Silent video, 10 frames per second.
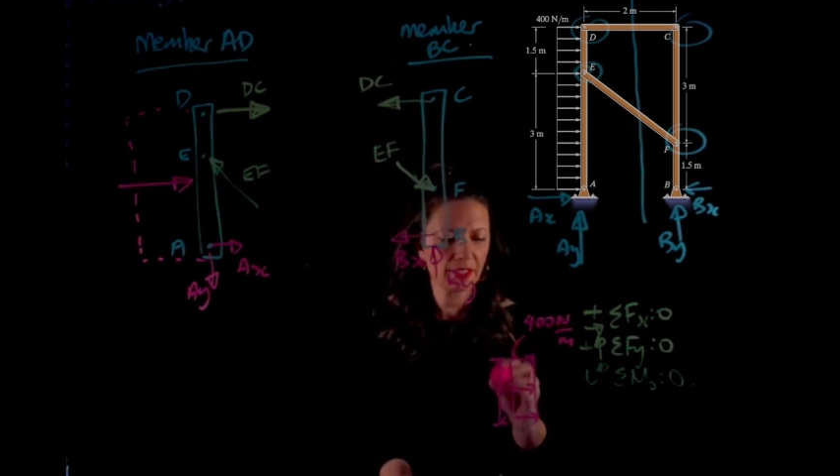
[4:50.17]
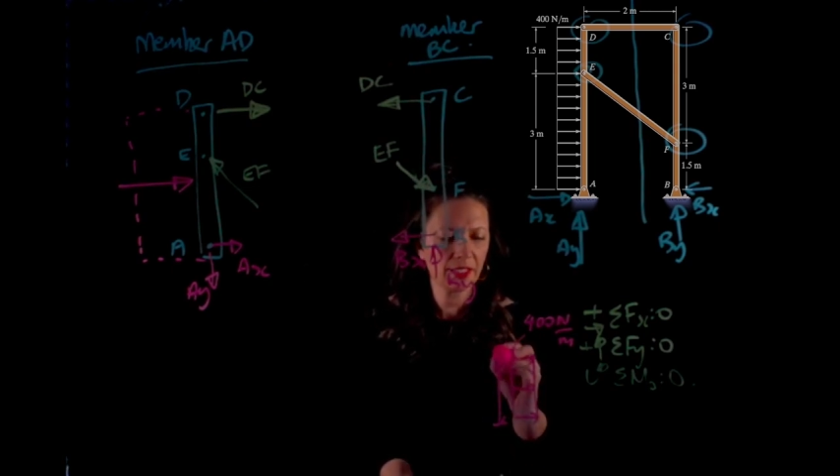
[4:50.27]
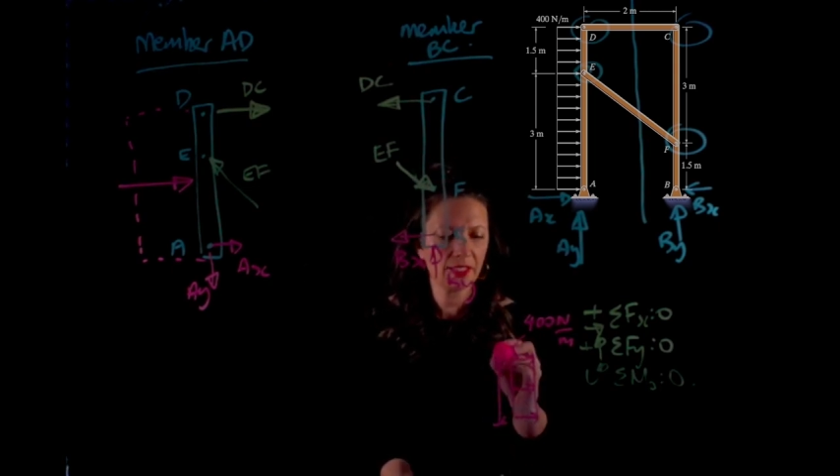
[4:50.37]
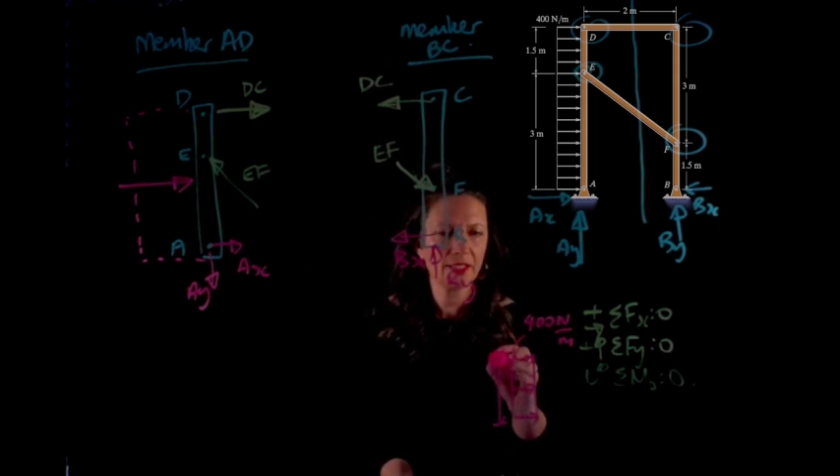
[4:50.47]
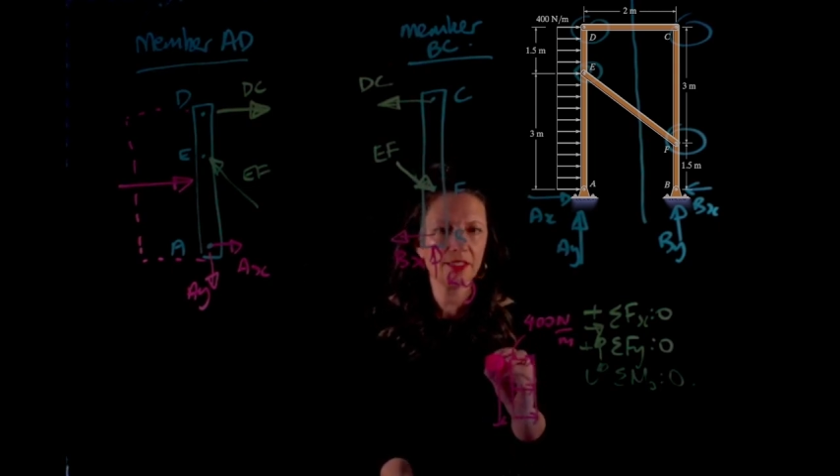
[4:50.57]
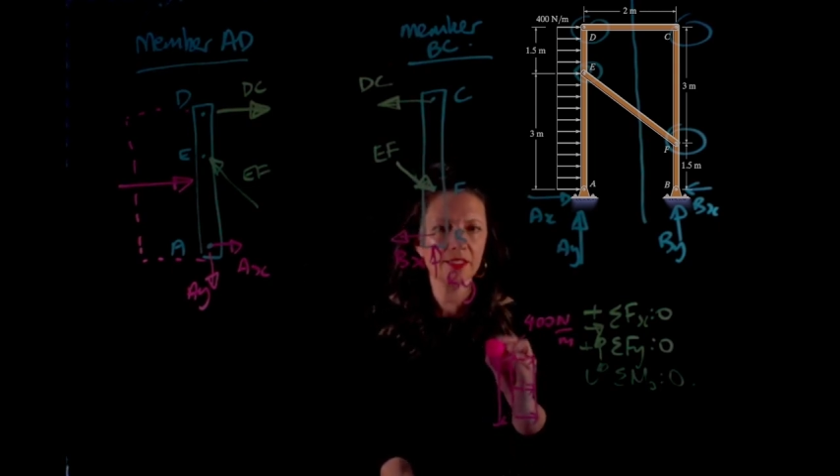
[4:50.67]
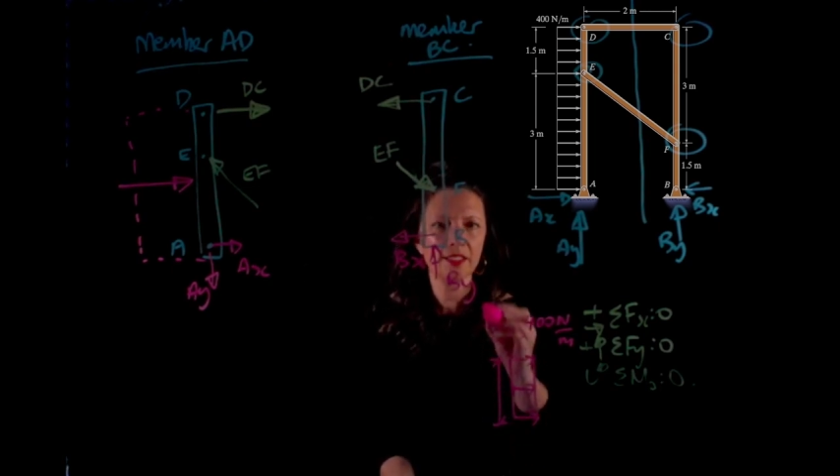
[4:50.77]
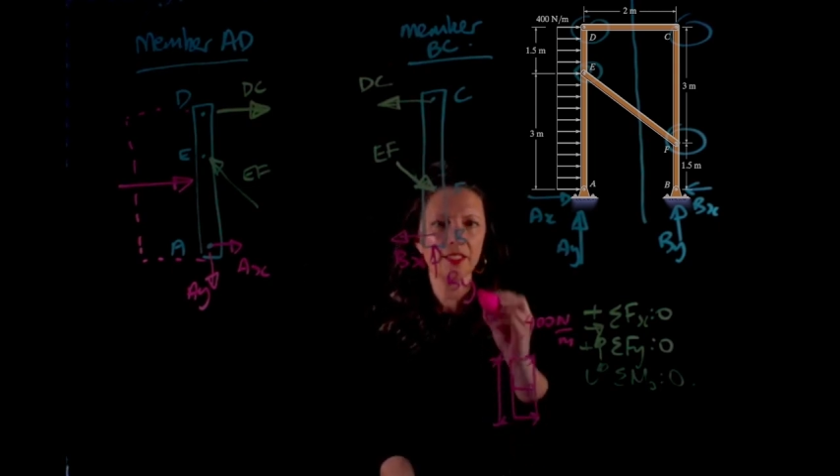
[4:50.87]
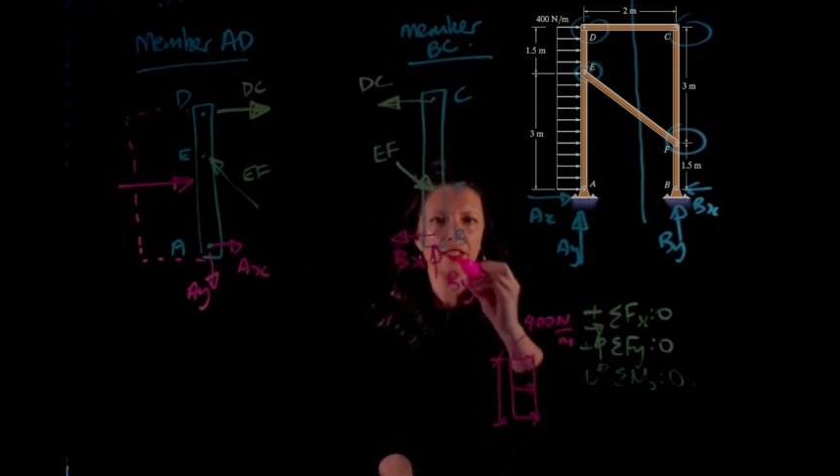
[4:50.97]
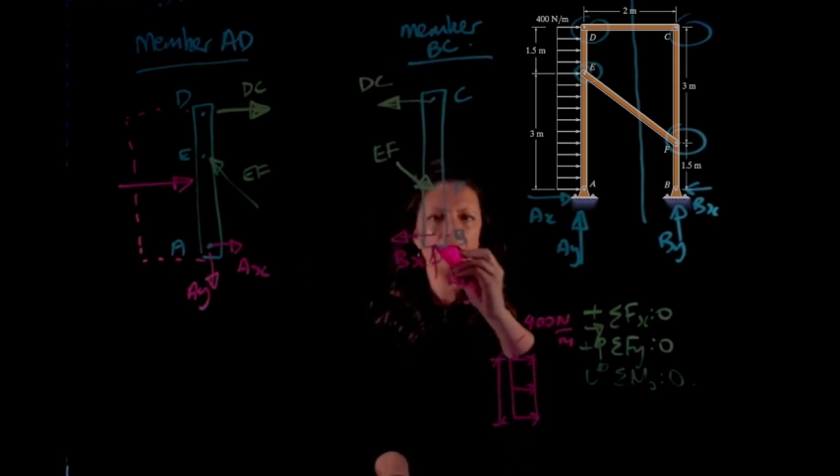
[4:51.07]
is
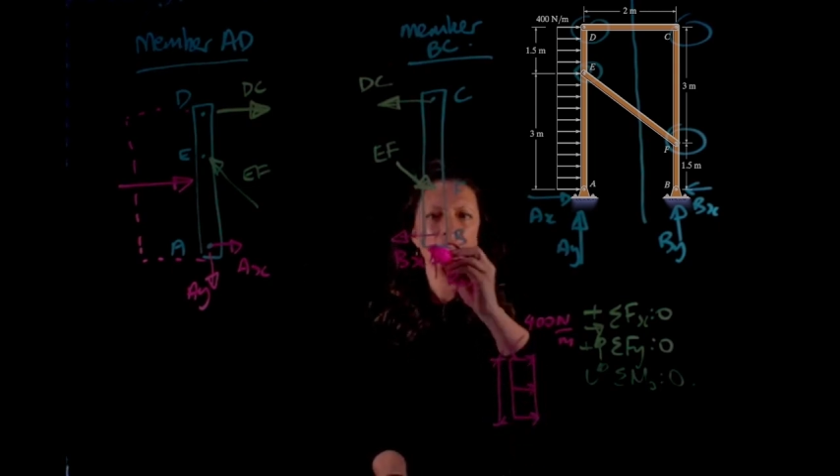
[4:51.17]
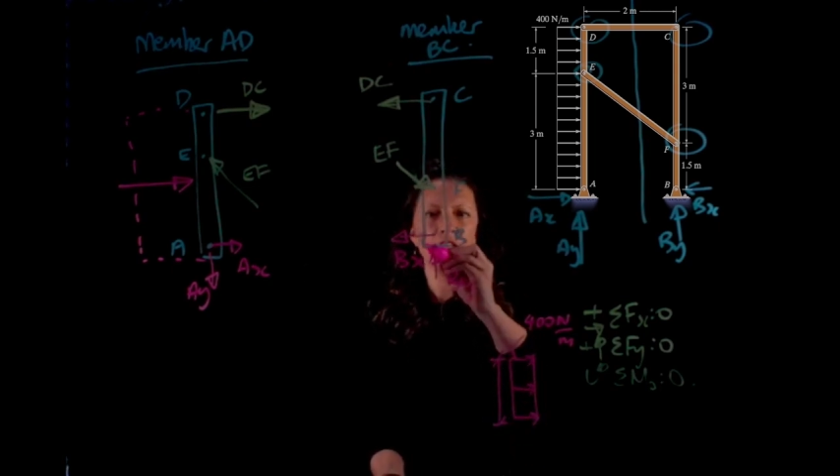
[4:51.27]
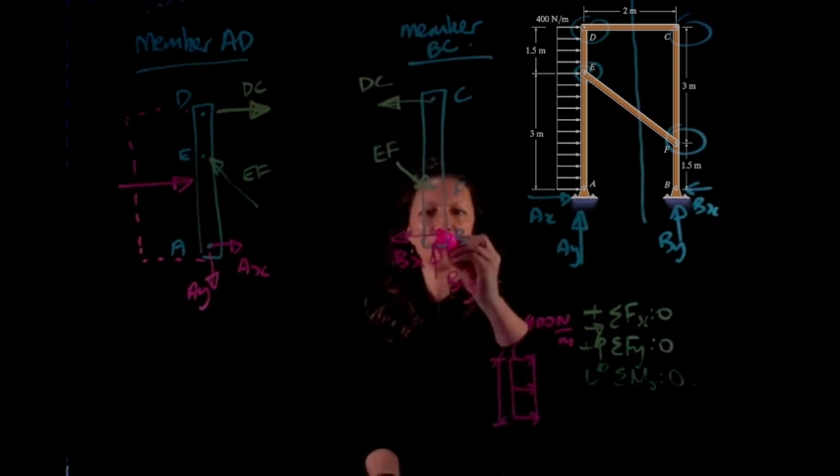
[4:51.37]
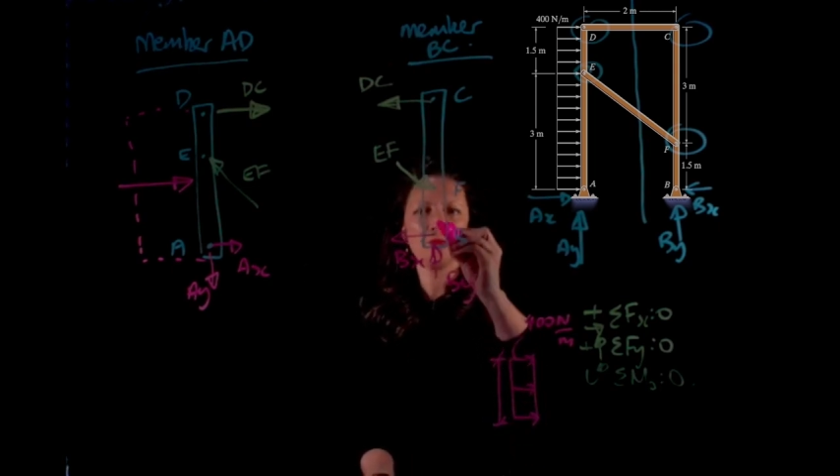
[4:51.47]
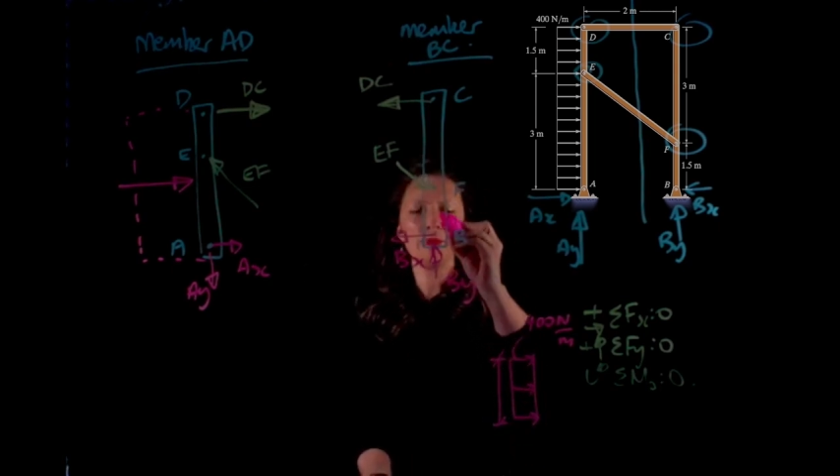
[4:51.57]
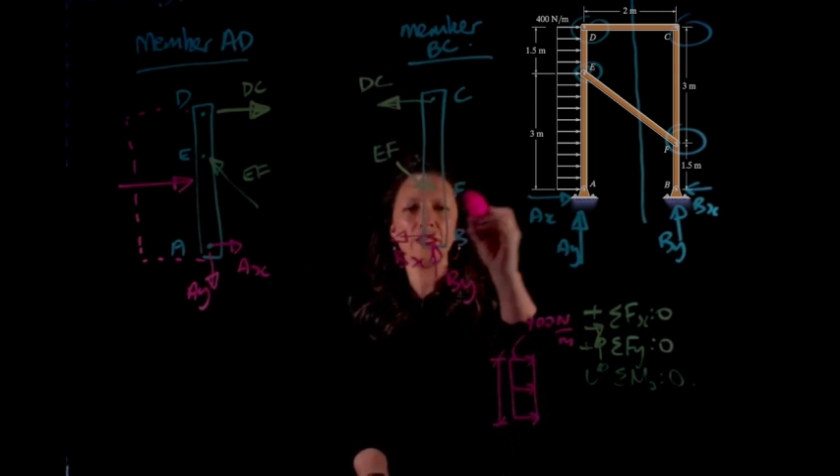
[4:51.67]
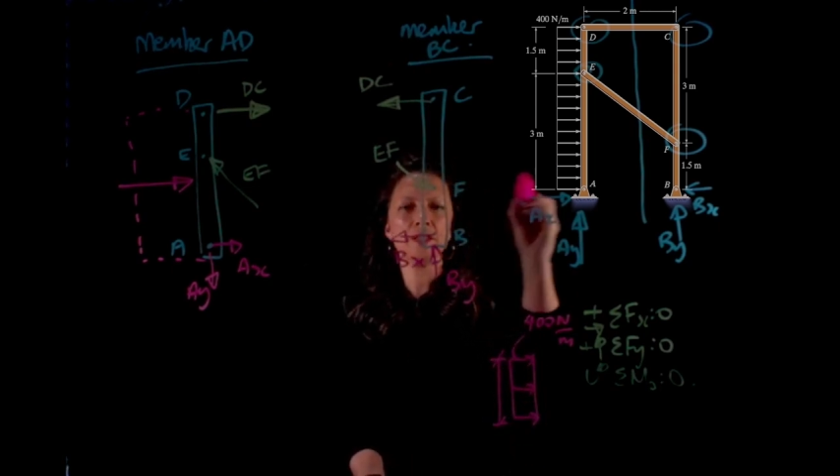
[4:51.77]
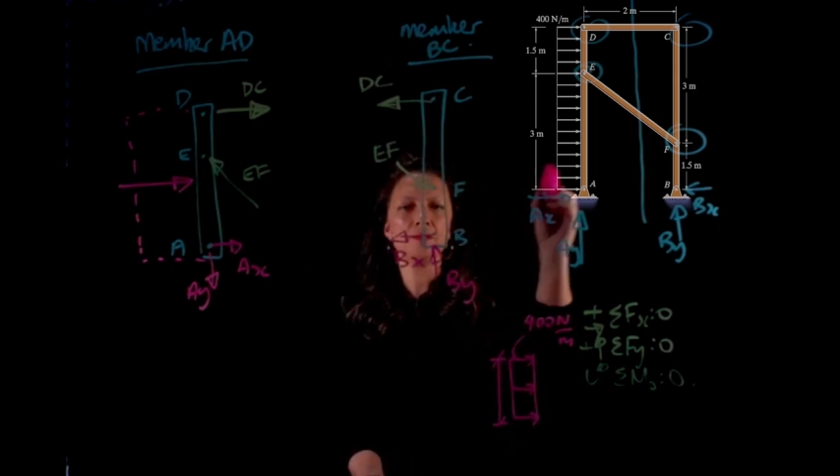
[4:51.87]
going to be